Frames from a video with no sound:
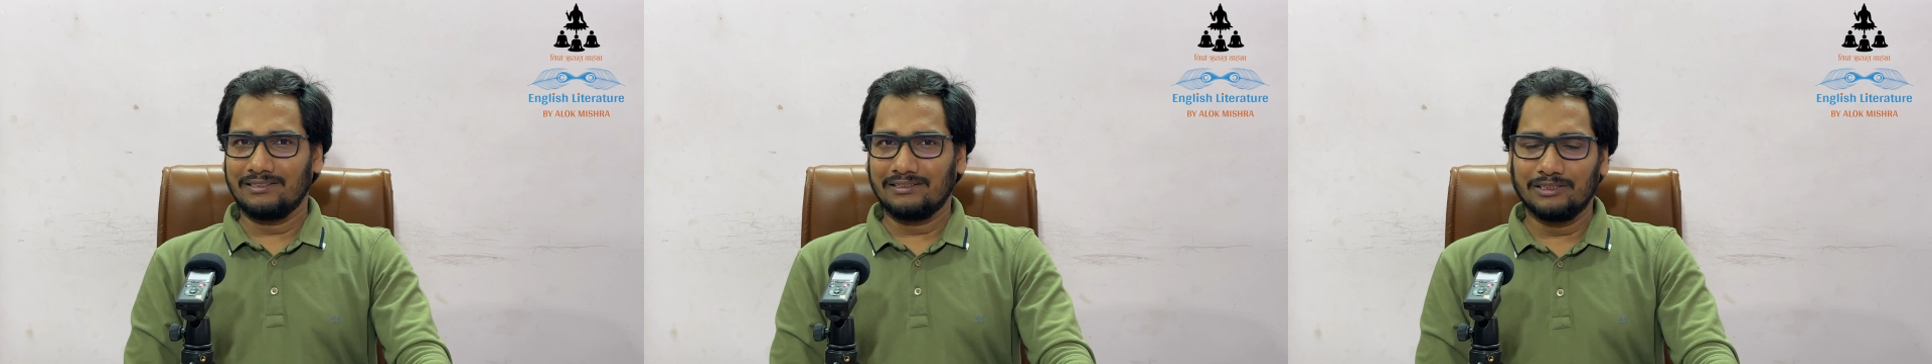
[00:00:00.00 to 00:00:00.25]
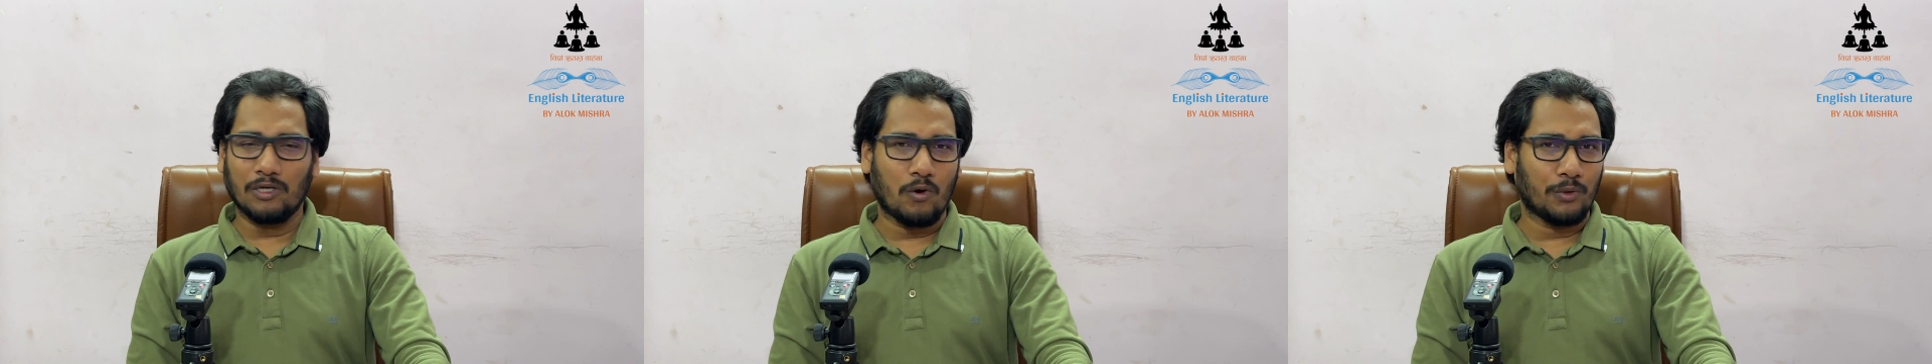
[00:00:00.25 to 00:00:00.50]

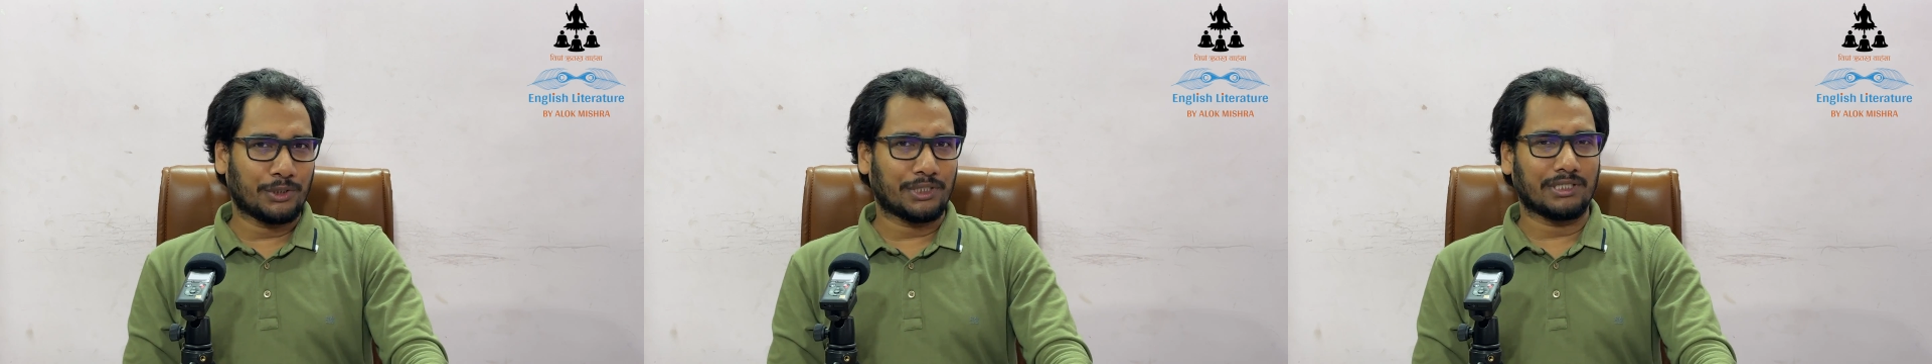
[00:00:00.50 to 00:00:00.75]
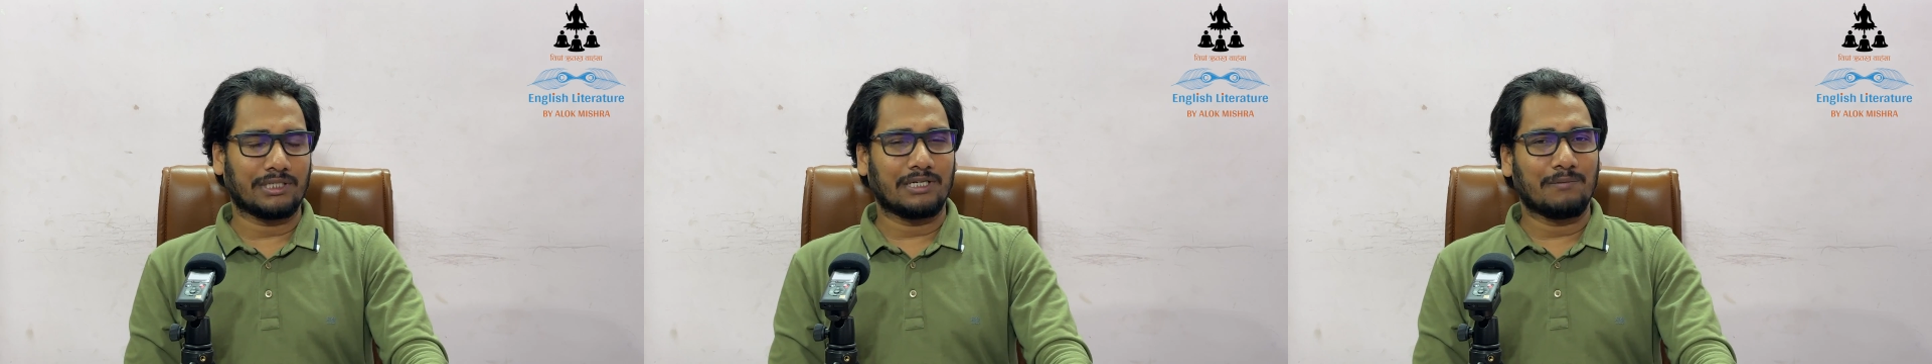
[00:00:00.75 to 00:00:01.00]
the
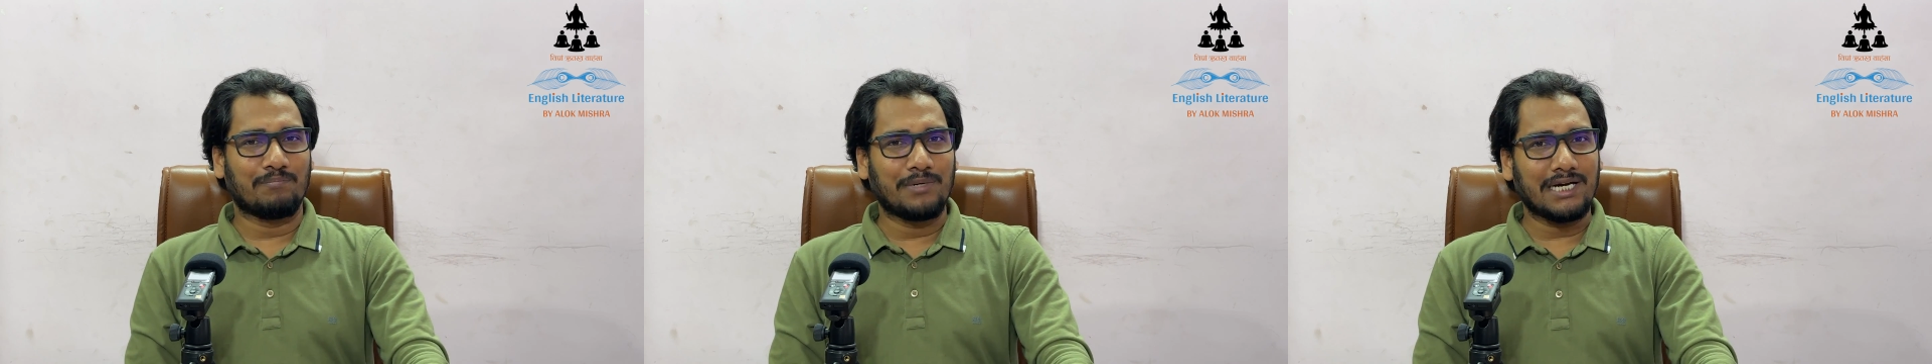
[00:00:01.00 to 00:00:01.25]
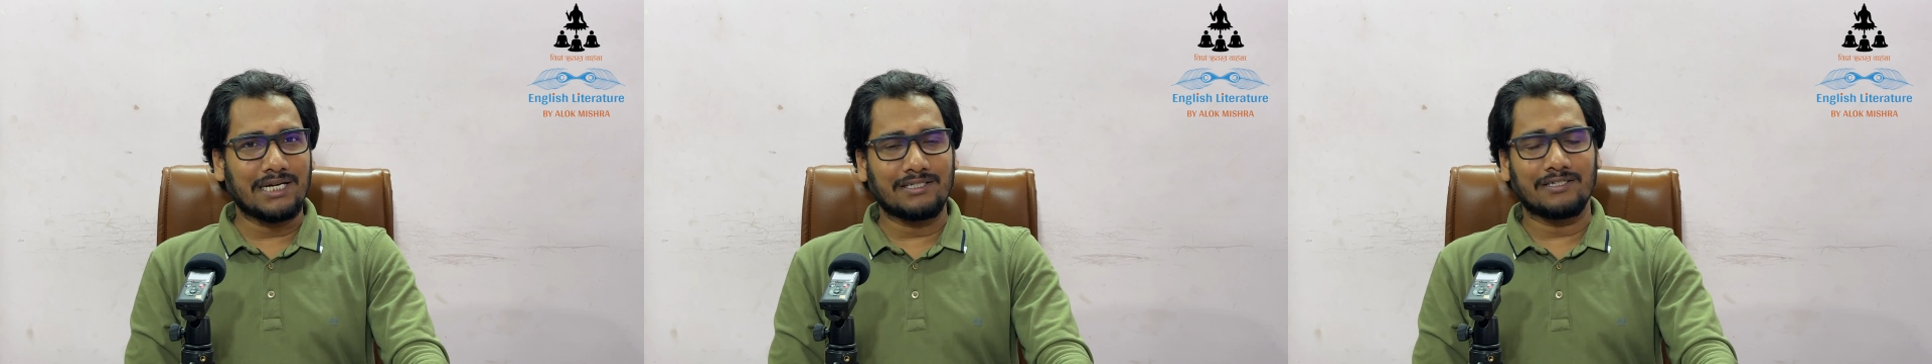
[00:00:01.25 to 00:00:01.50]
ocean,
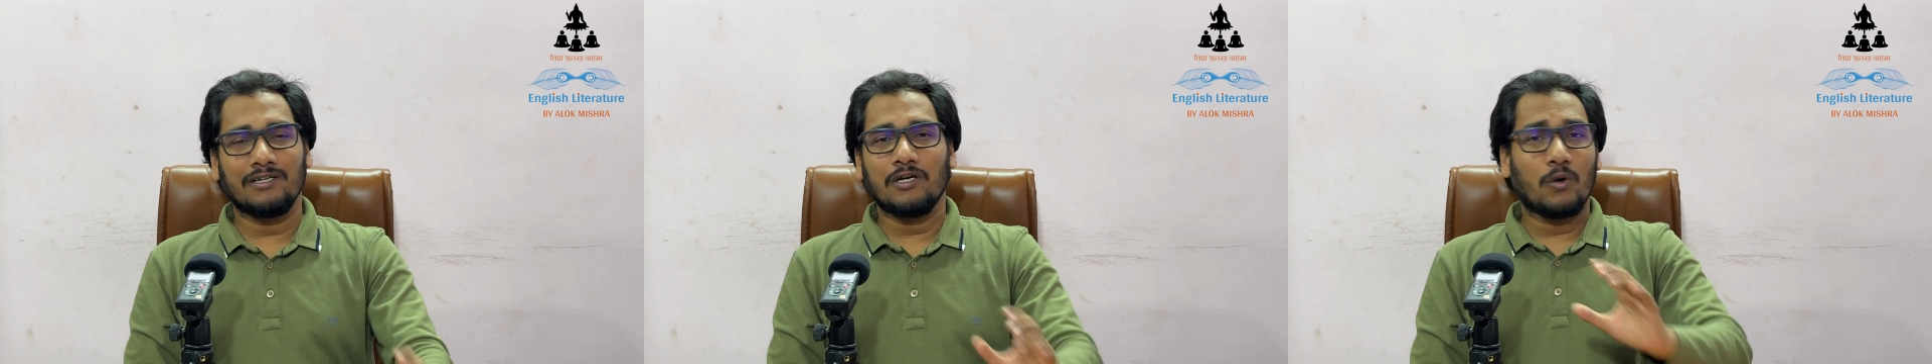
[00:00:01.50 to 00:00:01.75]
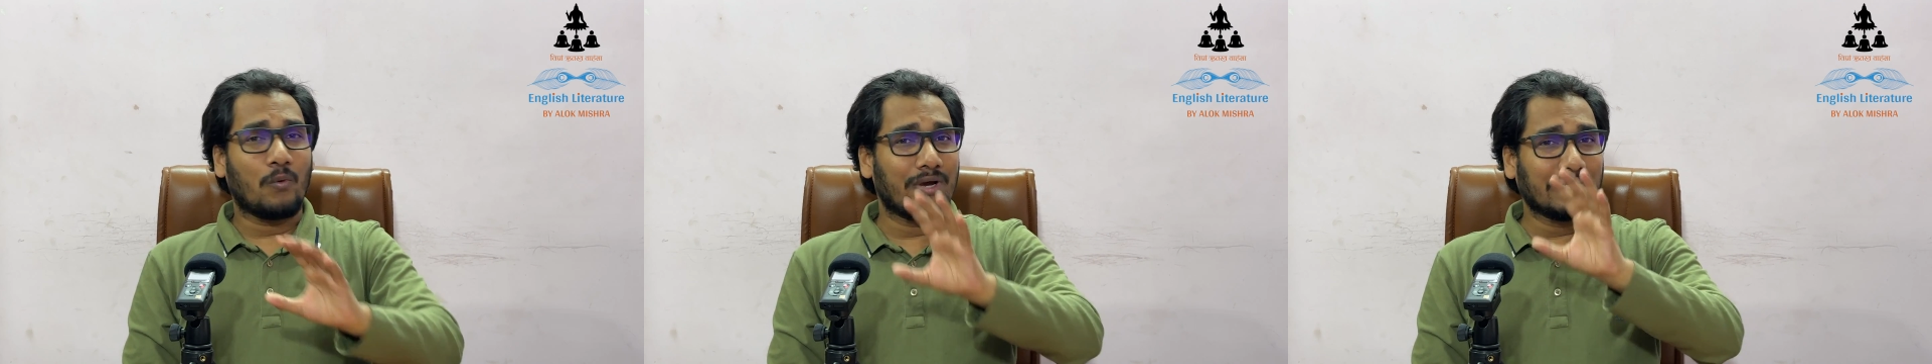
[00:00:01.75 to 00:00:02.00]
but
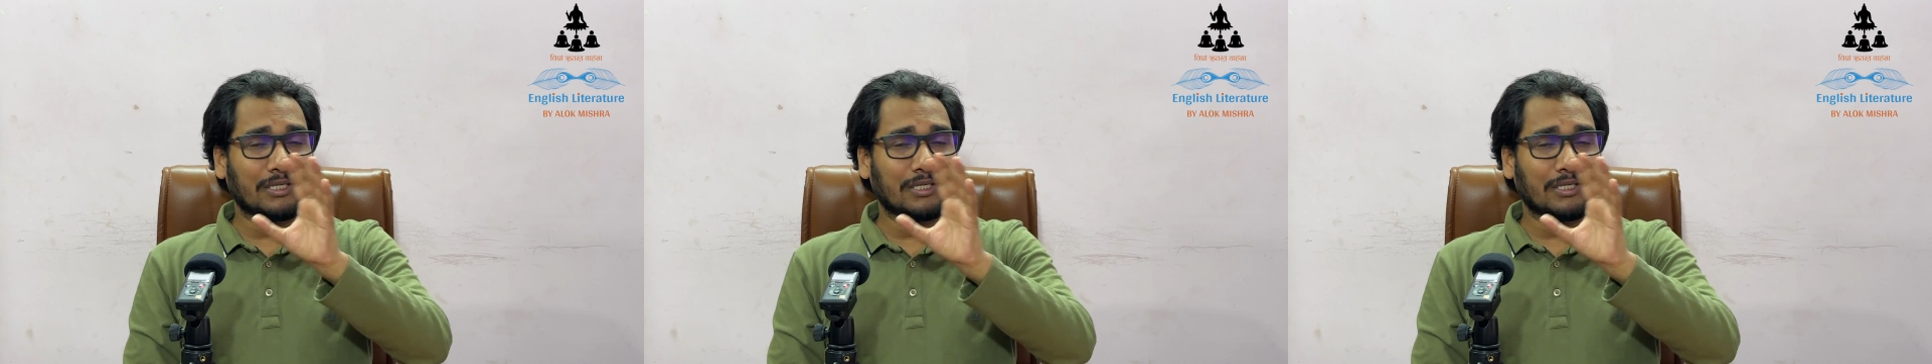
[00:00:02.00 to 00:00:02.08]
when